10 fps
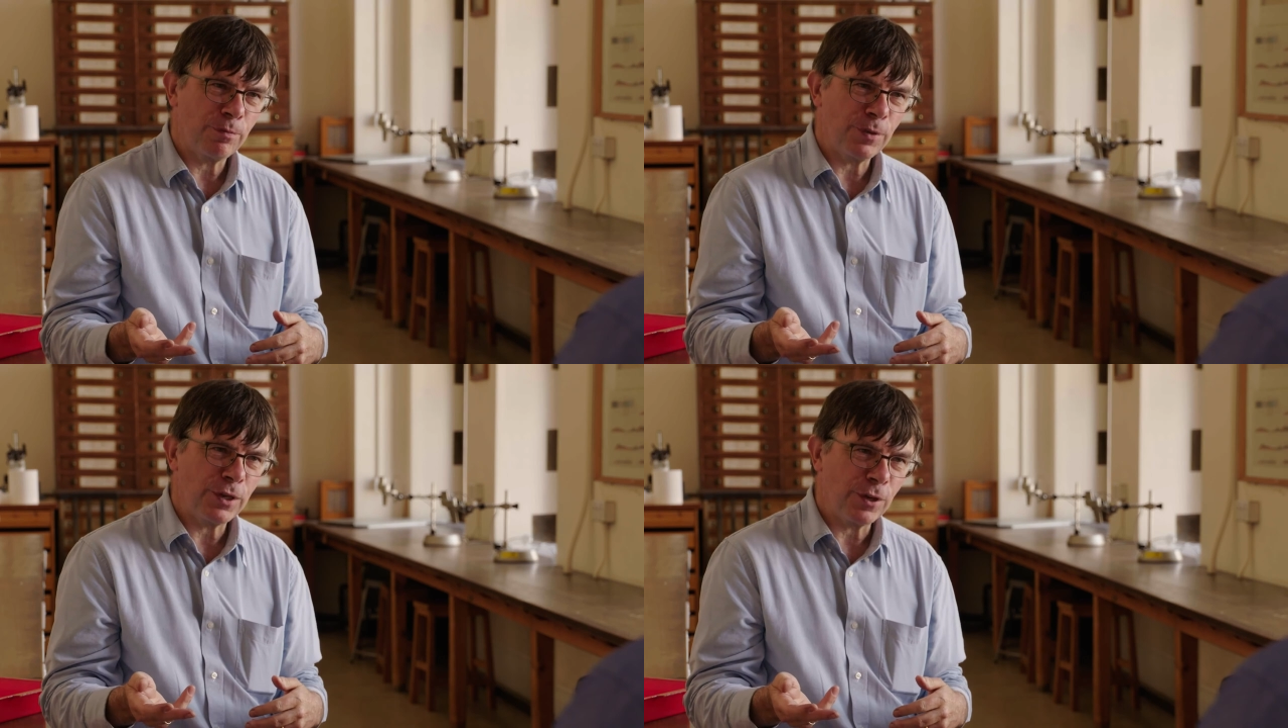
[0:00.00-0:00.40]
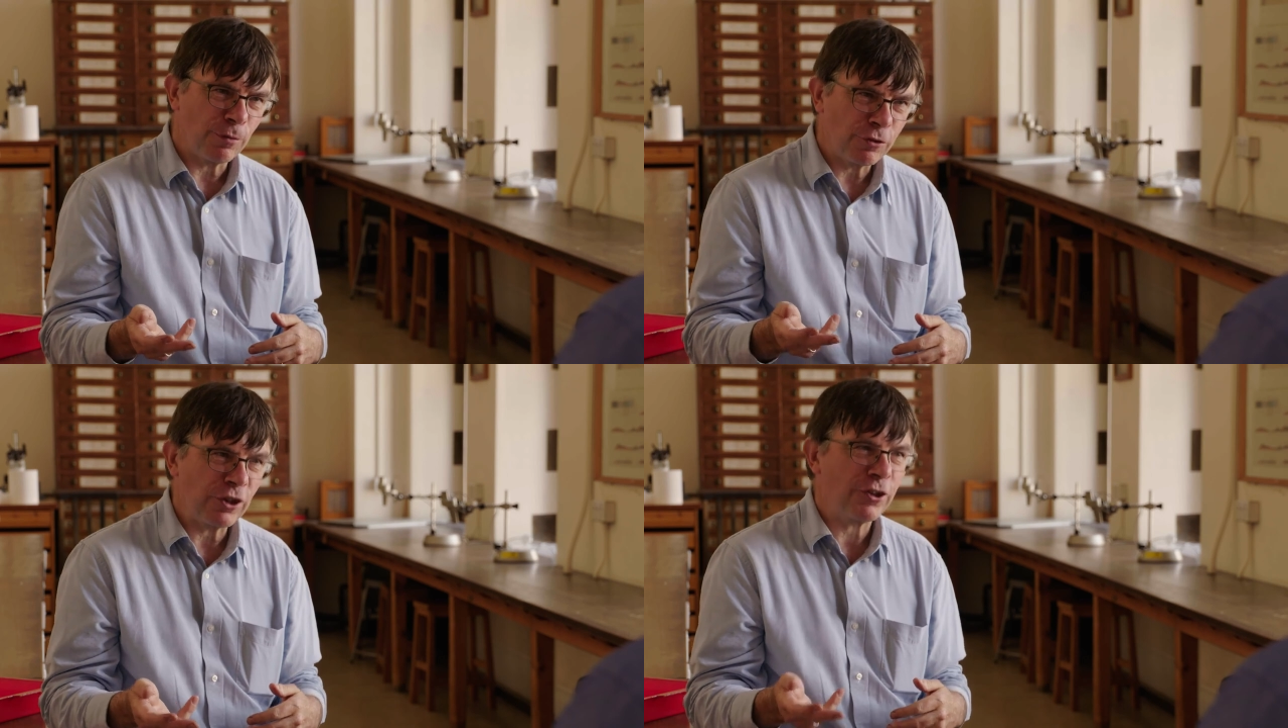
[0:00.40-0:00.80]
be a
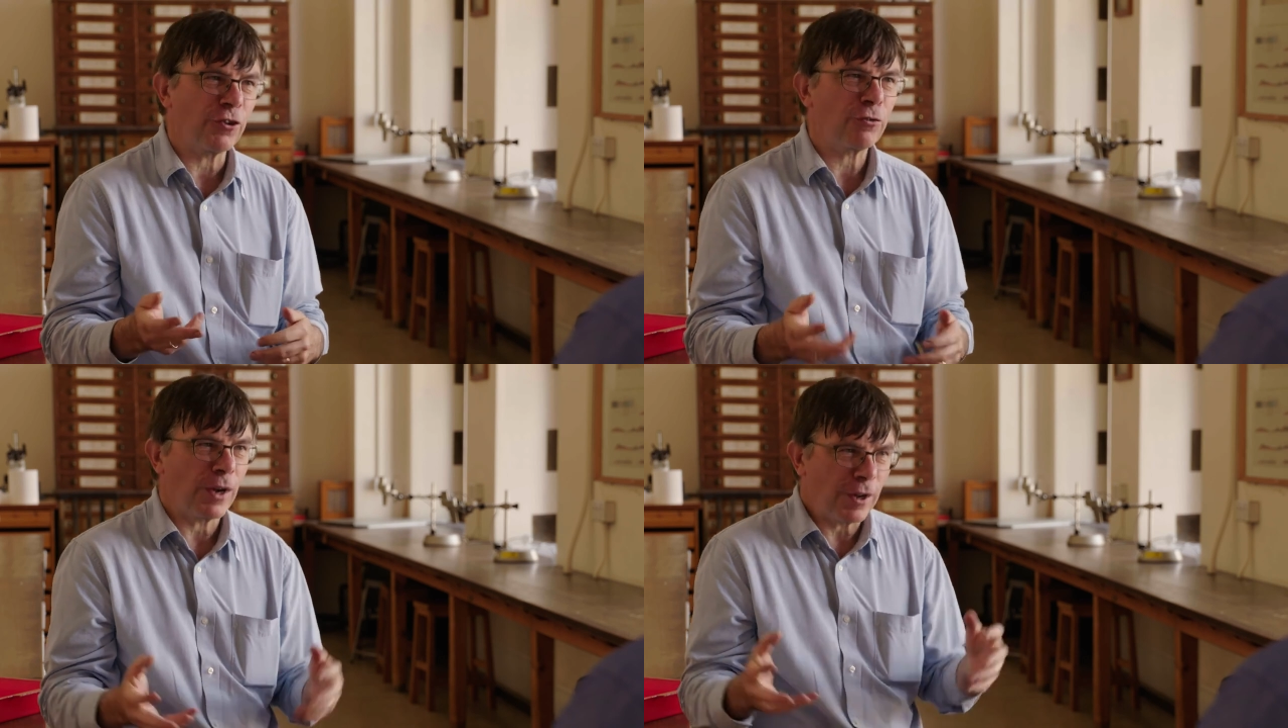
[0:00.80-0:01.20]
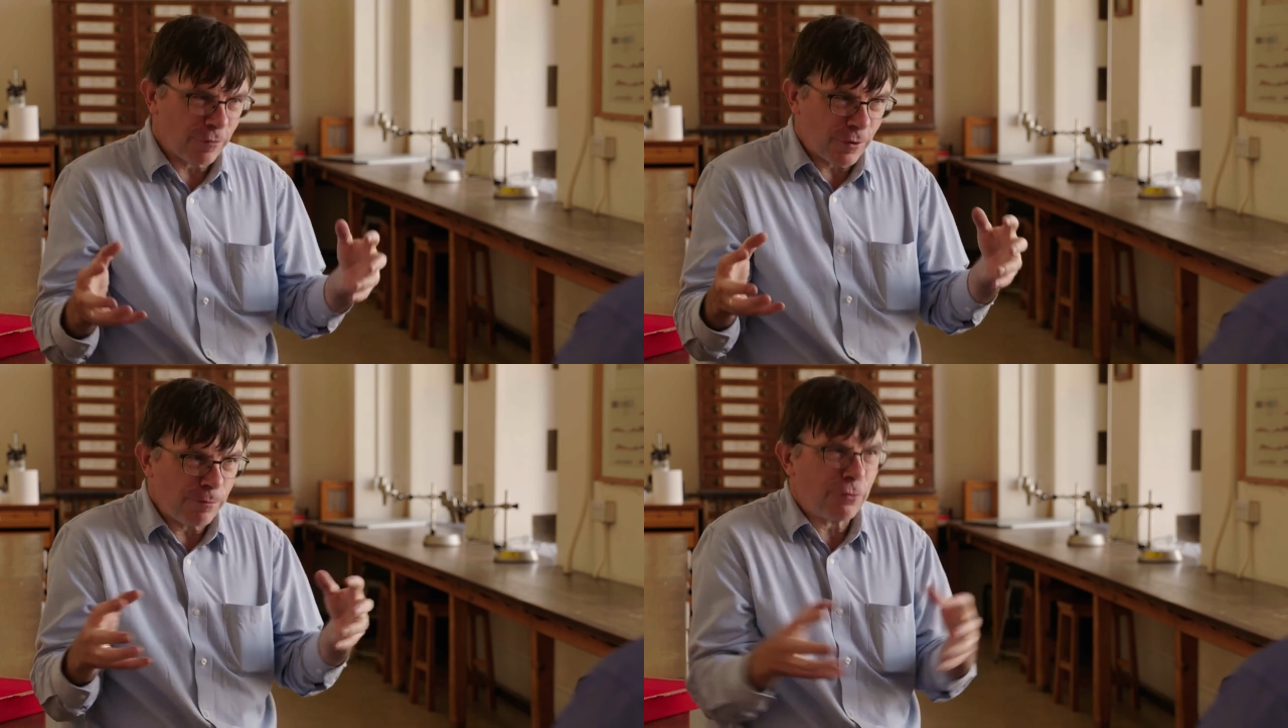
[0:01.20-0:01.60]
ridiculous way
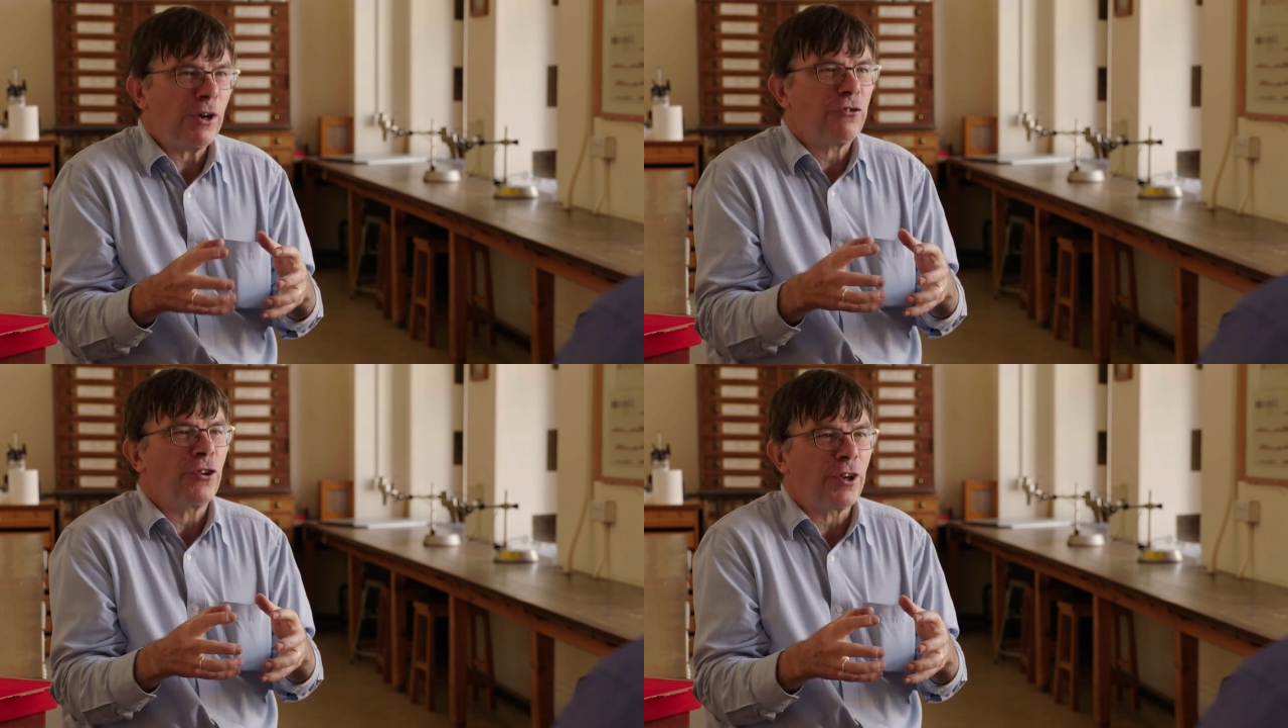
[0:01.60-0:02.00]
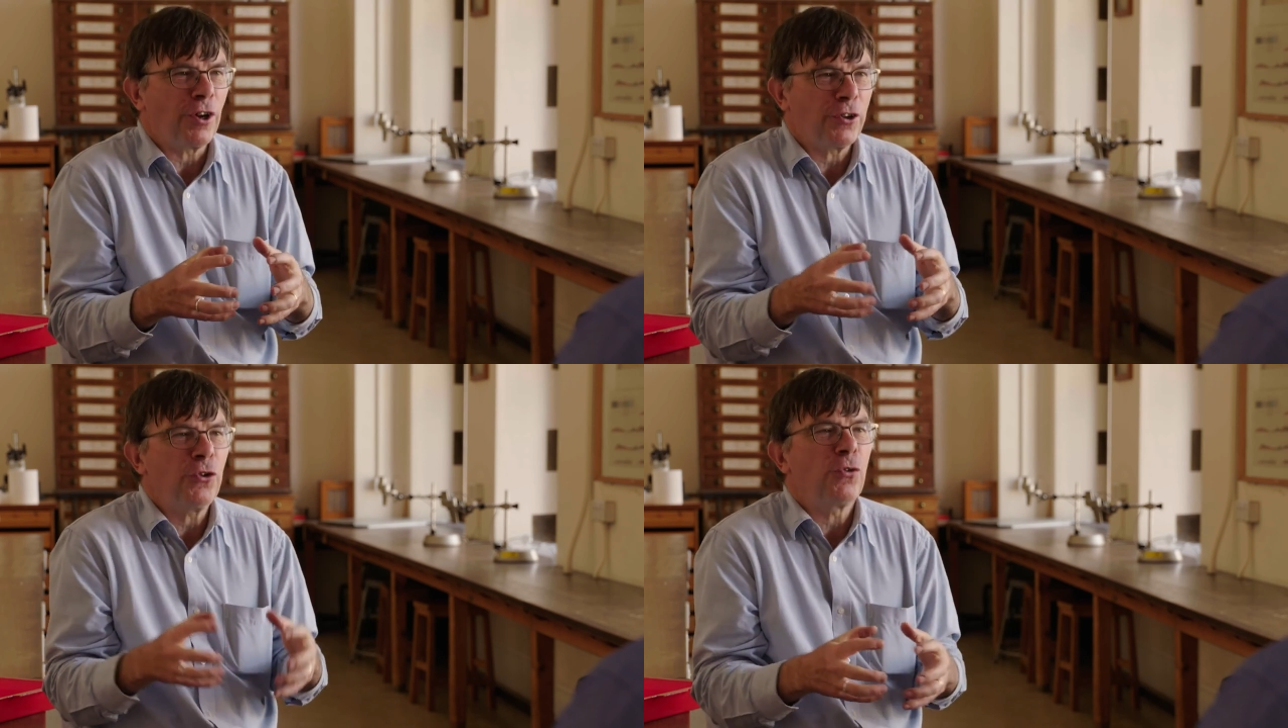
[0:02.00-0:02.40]
of compressing
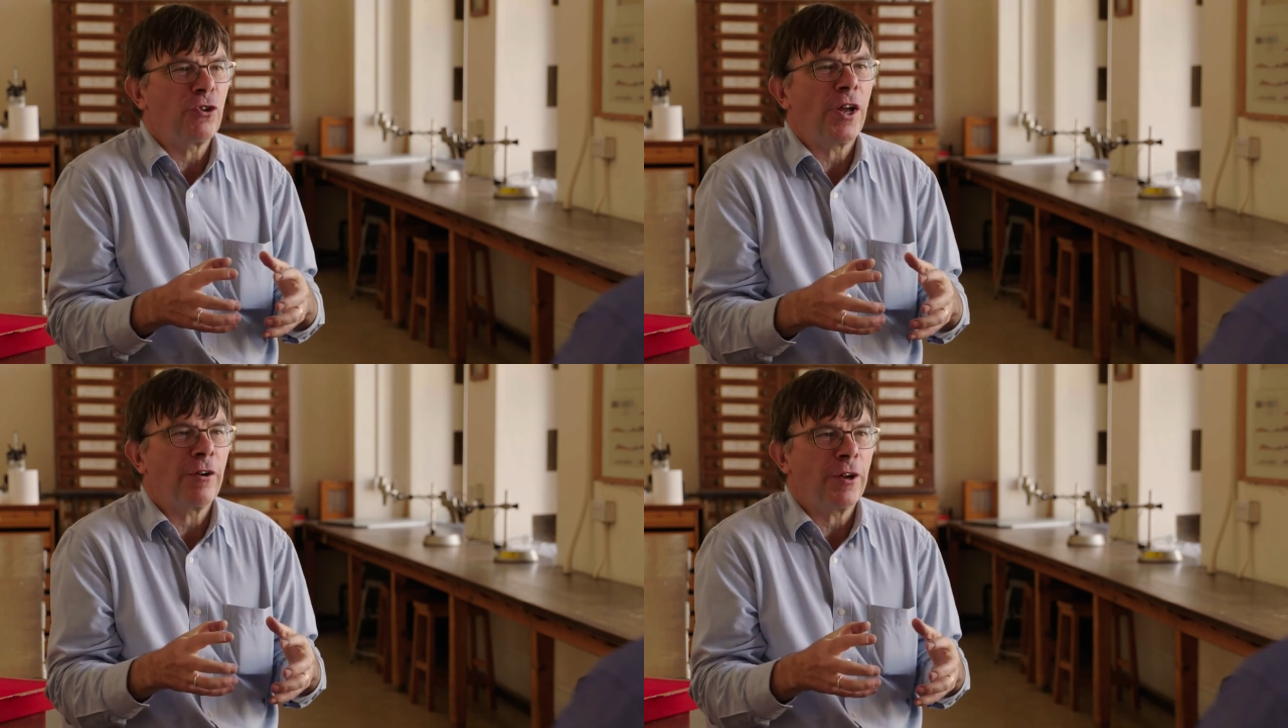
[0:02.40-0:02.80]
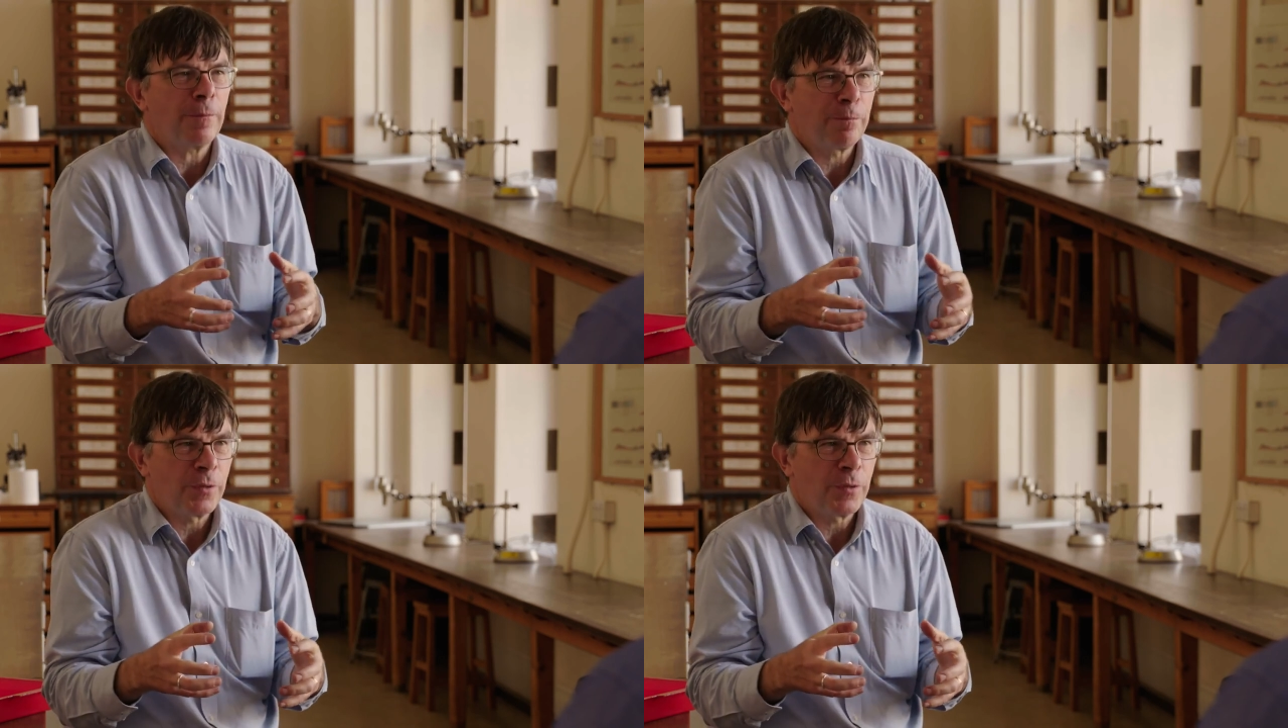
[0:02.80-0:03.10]
a huge area.